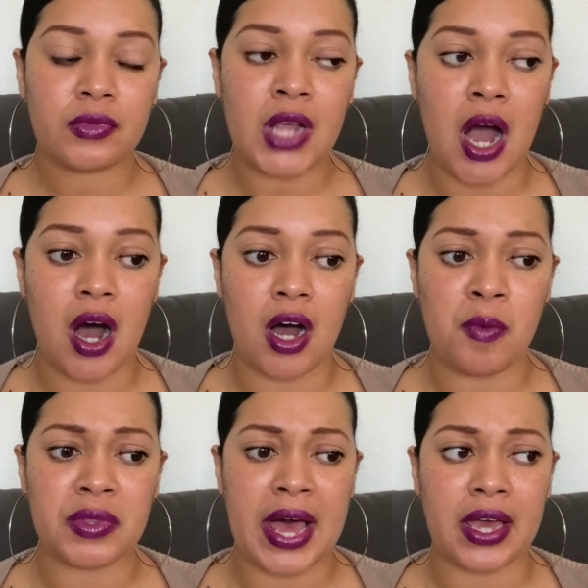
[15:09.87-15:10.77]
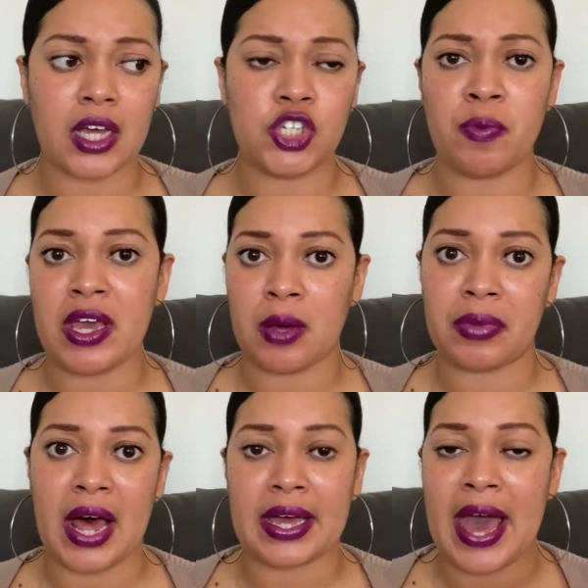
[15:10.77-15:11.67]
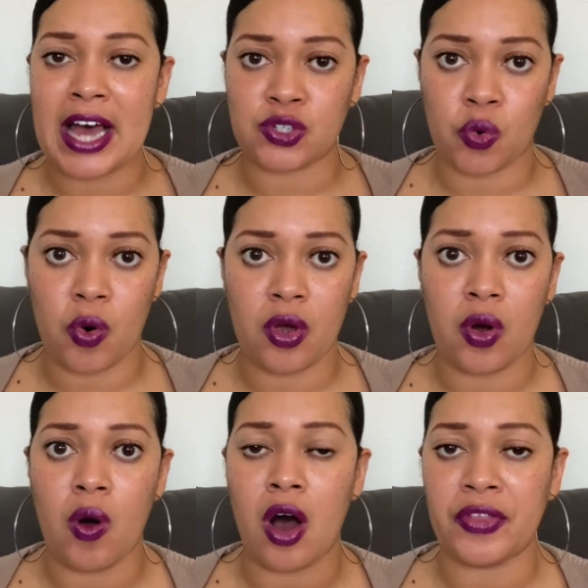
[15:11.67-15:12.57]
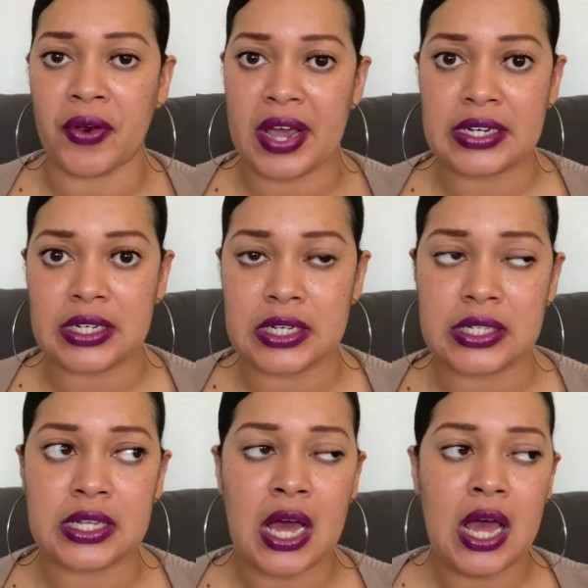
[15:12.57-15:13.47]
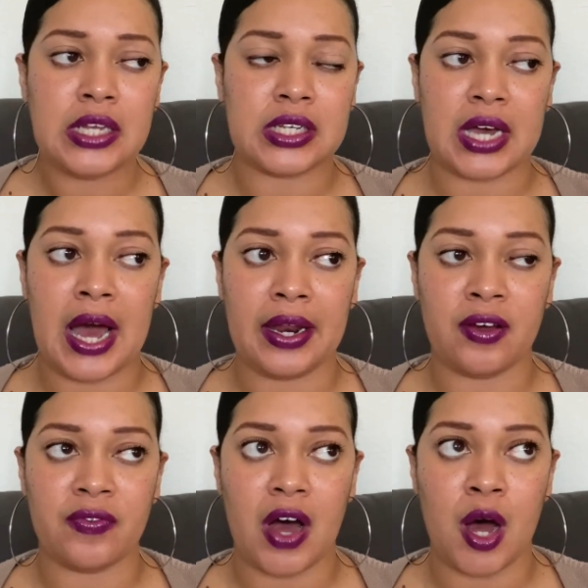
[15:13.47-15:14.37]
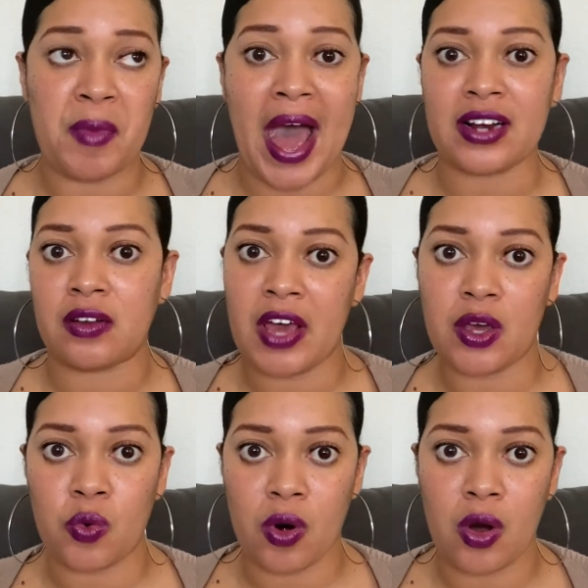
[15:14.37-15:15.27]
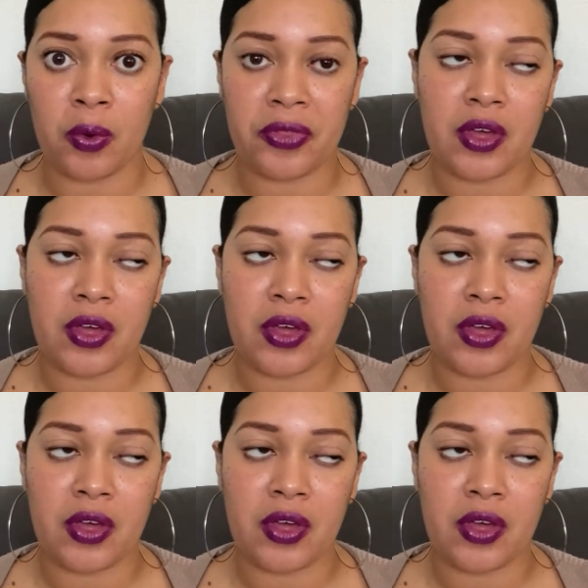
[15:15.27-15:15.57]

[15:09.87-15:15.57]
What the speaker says: like Jamaican black castor oil on their edges to kind of activate growth.